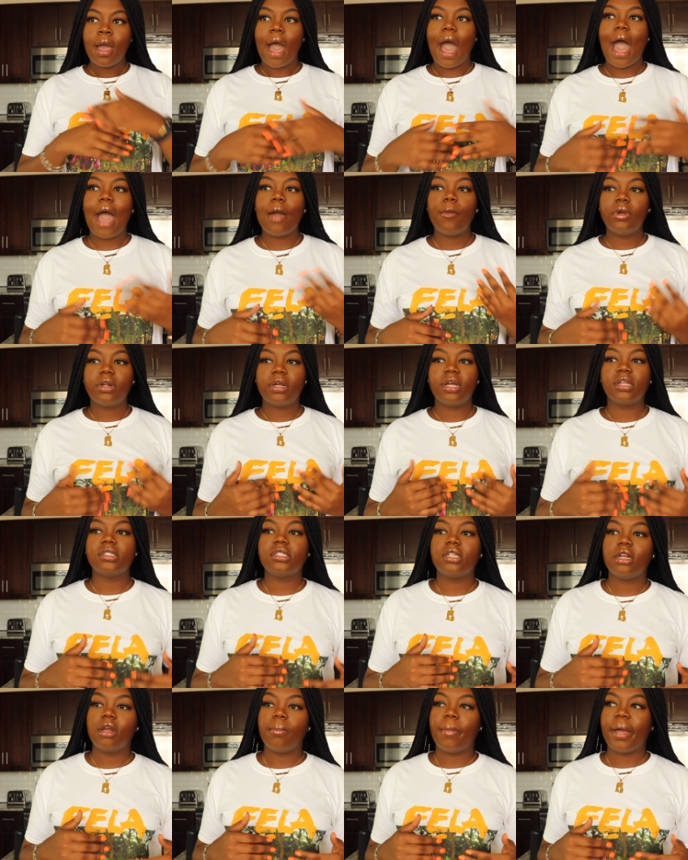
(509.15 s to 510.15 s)
I would
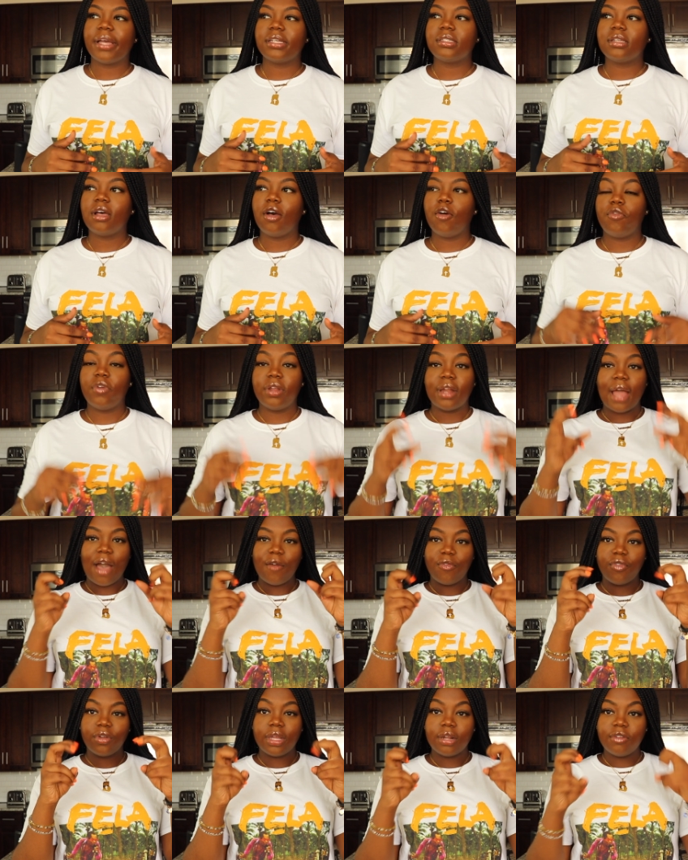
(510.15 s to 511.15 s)
consider myself an
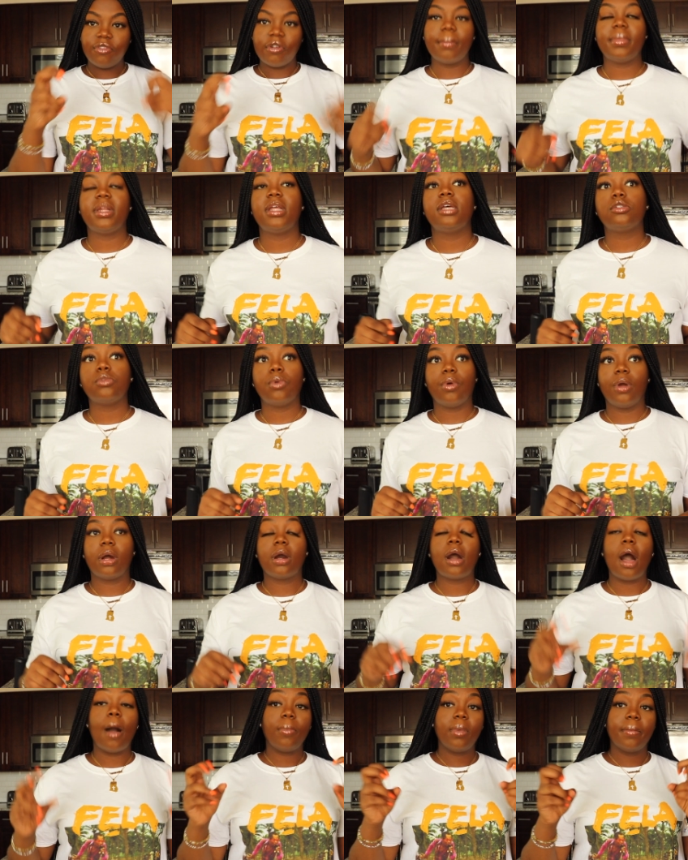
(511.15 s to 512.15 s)
African feminist or
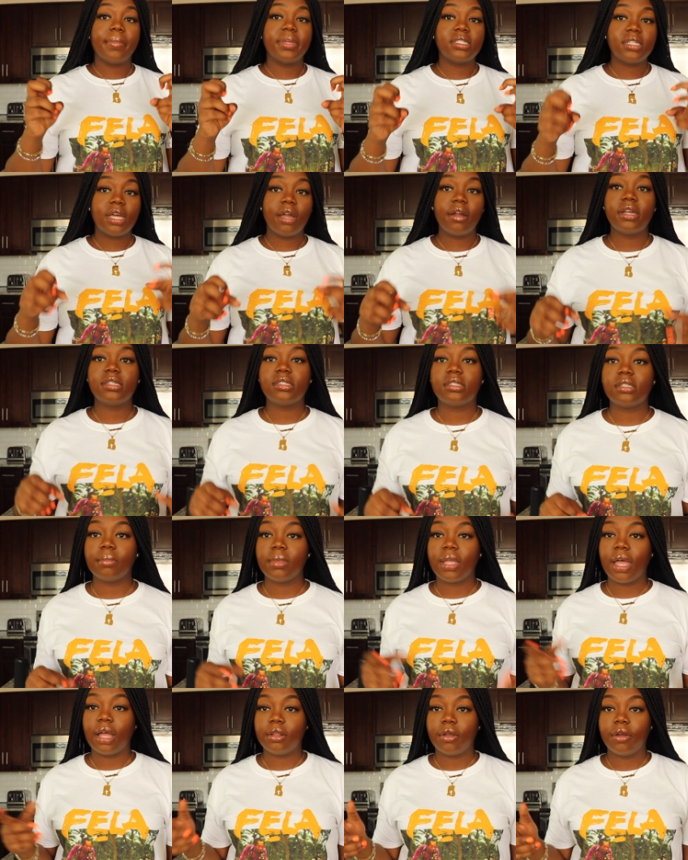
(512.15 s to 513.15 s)
a complementarist,
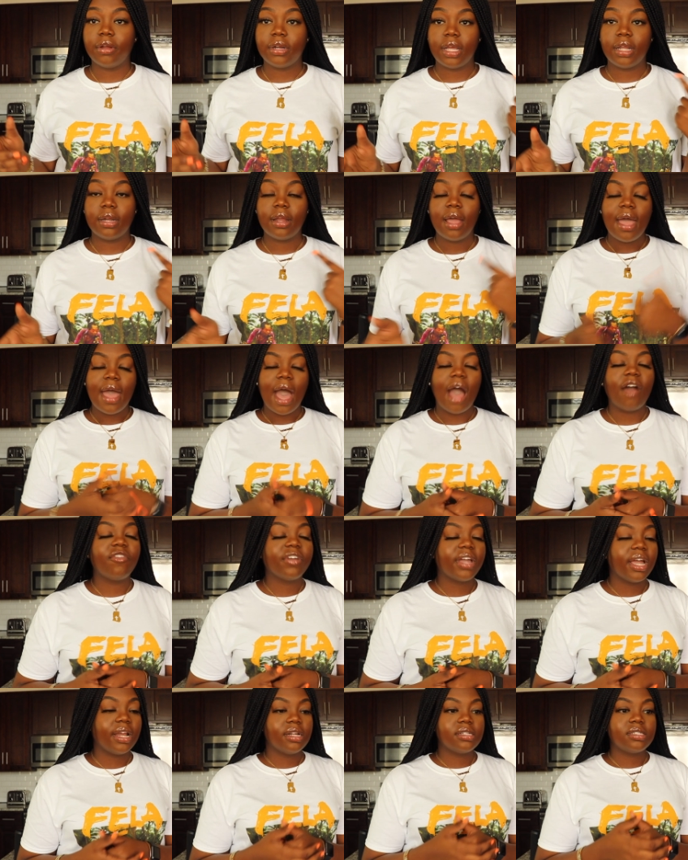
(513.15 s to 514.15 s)
something I learned in
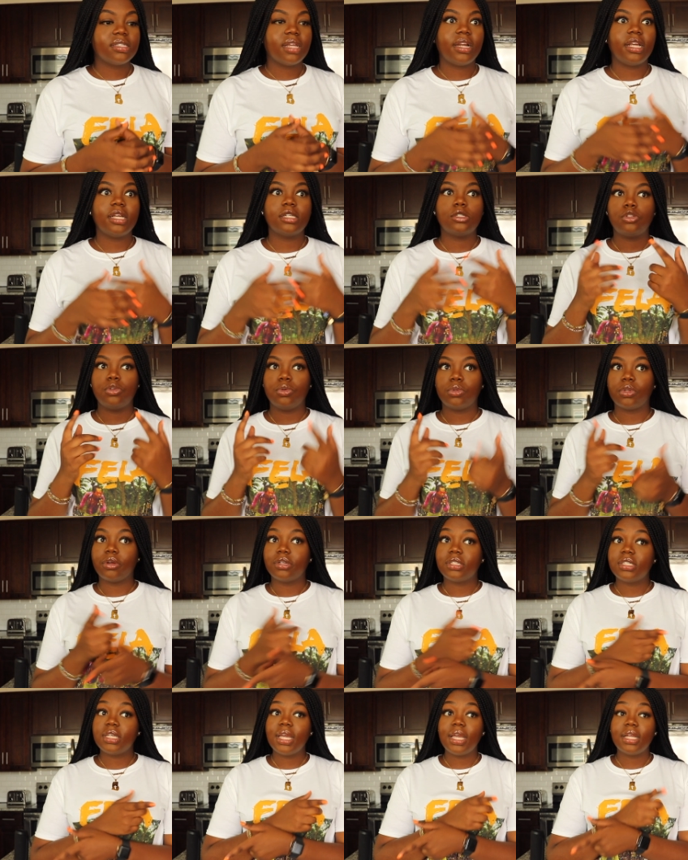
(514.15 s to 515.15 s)
Africana Studies
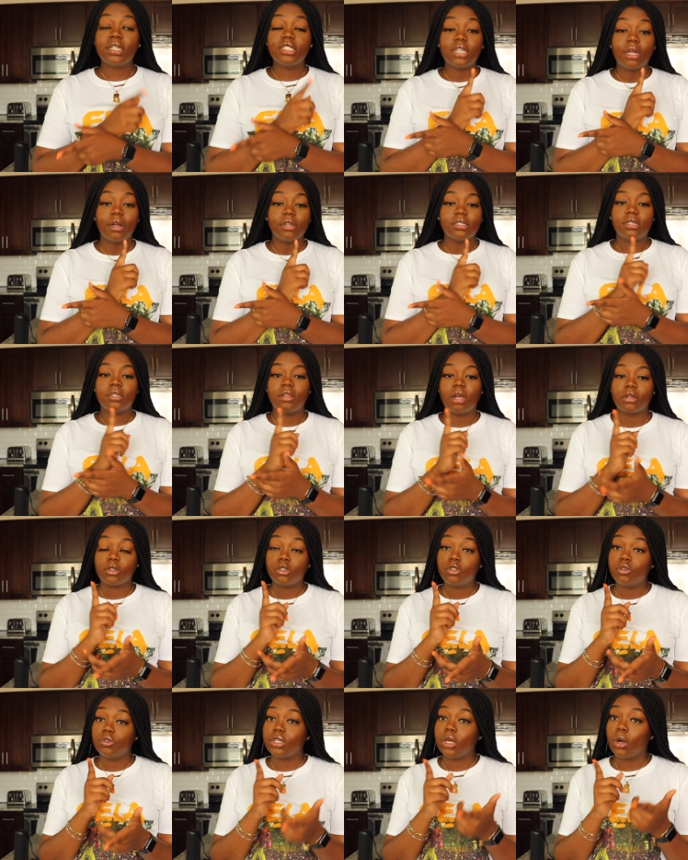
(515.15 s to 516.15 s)
213. Shout out to Dr.
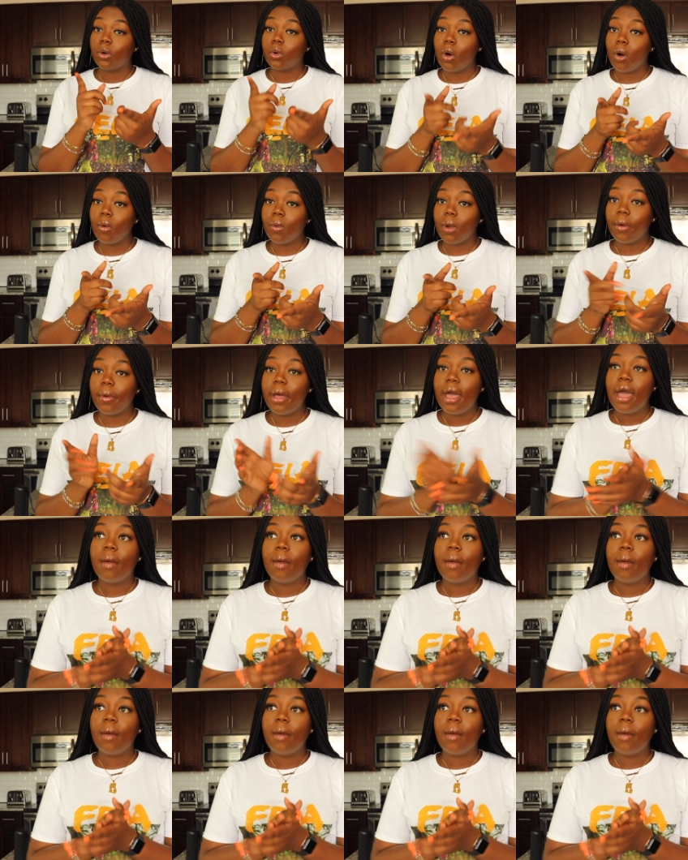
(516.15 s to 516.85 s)
Susie Okoro.